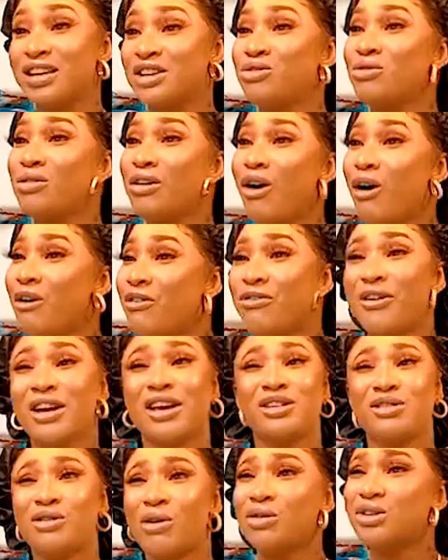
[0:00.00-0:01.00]
that you're
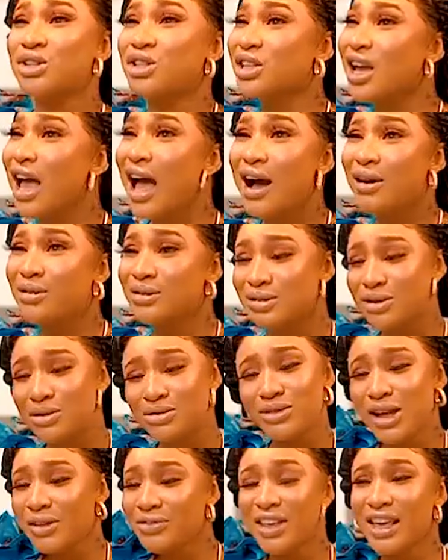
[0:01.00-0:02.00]
offering your child. So
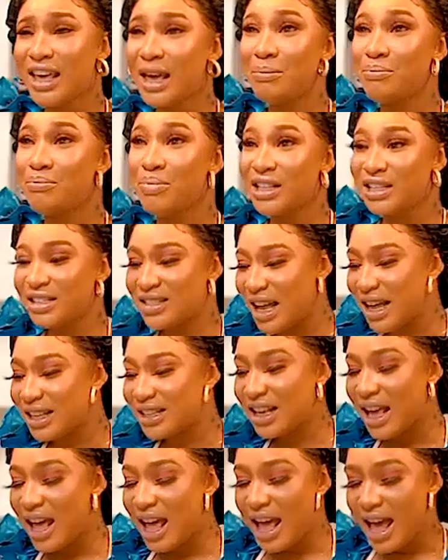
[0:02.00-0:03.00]
nothing can beat
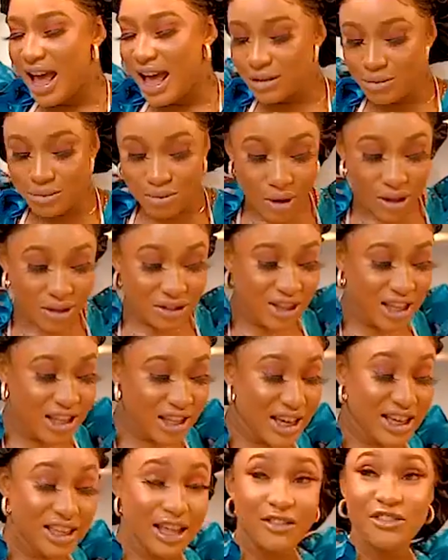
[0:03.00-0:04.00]
that. And one thing
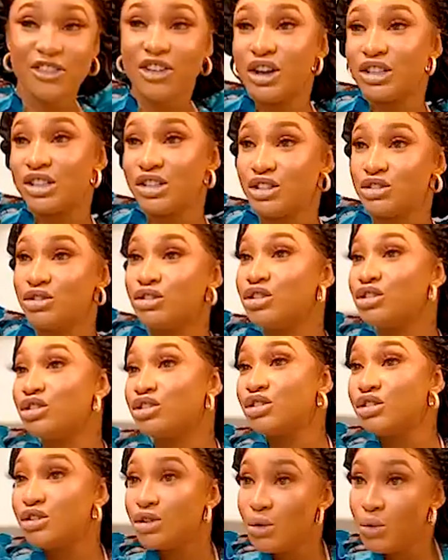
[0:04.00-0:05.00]
again I forgot to
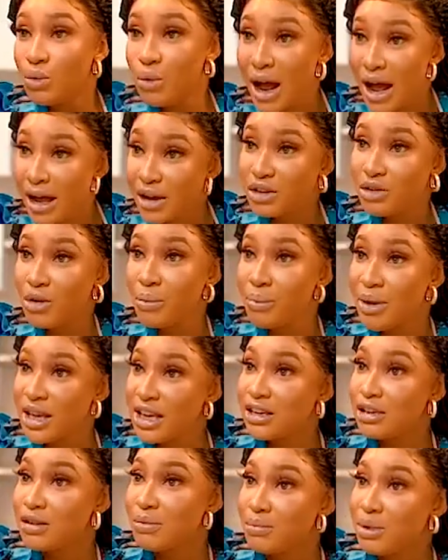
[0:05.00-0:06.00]
introduce to you while you're
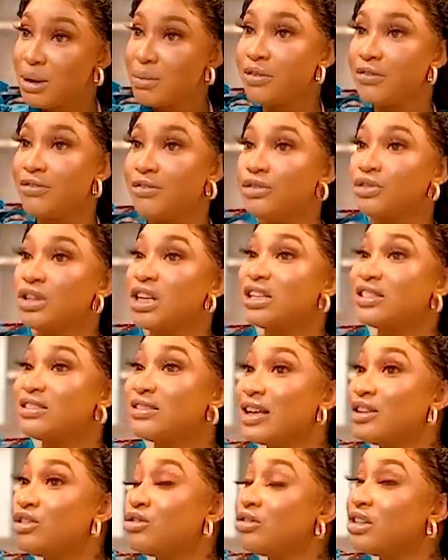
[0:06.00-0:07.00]
making your baby food is
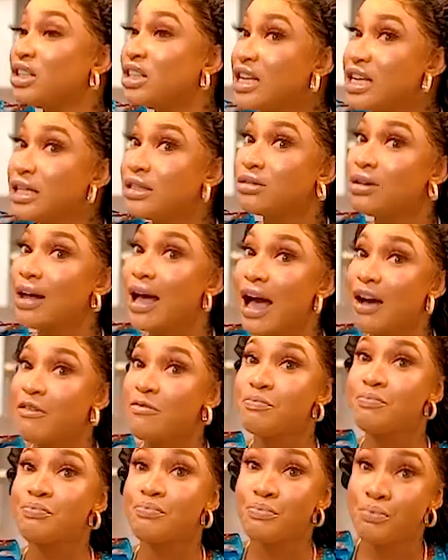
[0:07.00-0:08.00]
that you need to
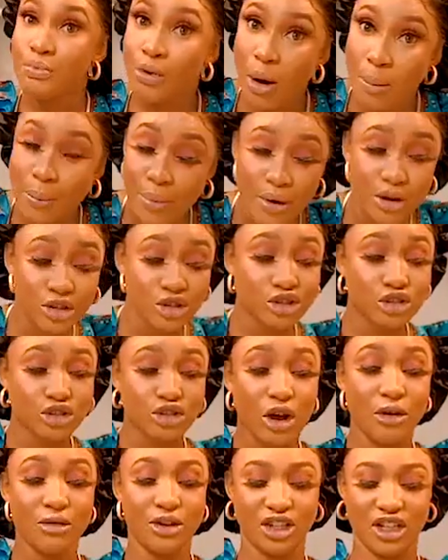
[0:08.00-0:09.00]
have proper
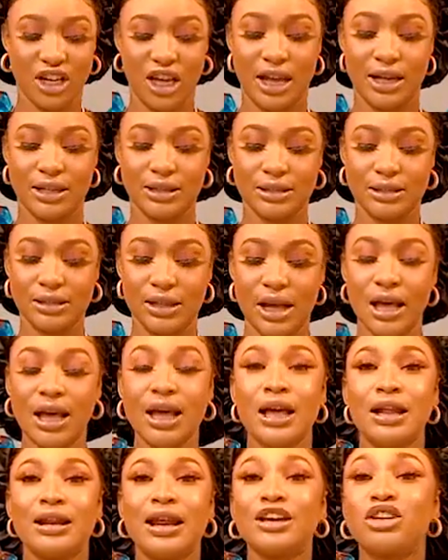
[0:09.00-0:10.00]
storage cans.
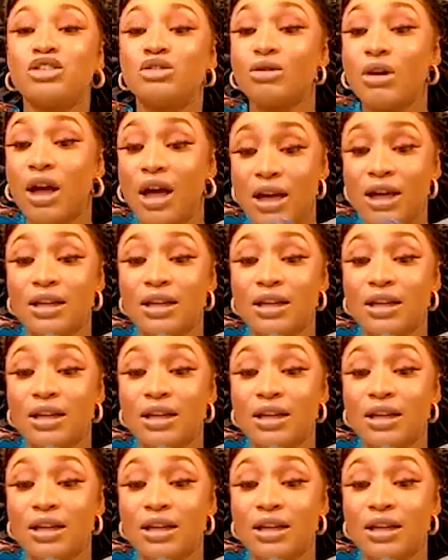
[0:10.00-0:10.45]
Like you